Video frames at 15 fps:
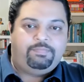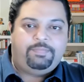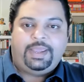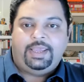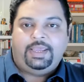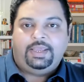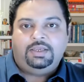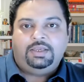
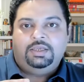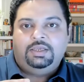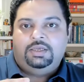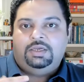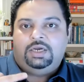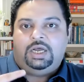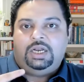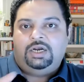pay
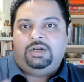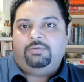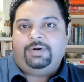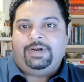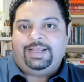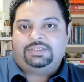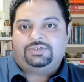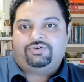a little
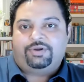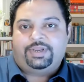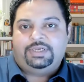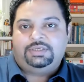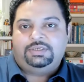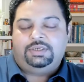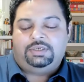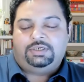bit extra
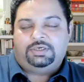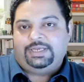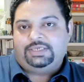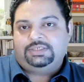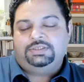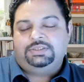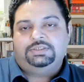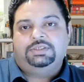
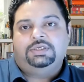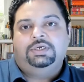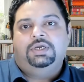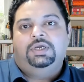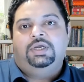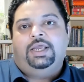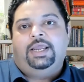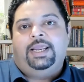taxes
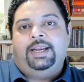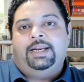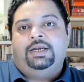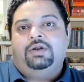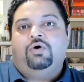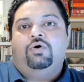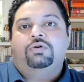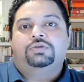
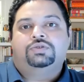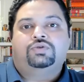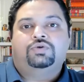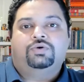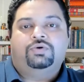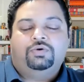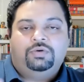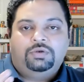and
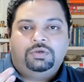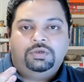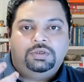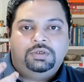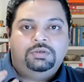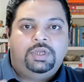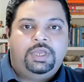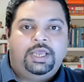also
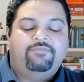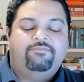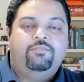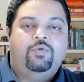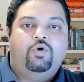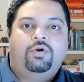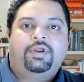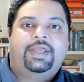have
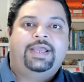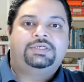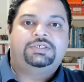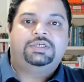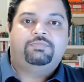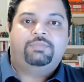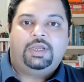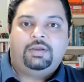more
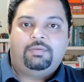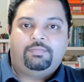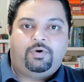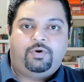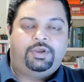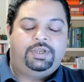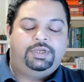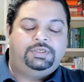cash in my
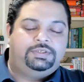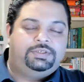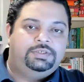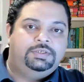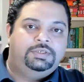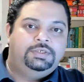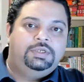pocket.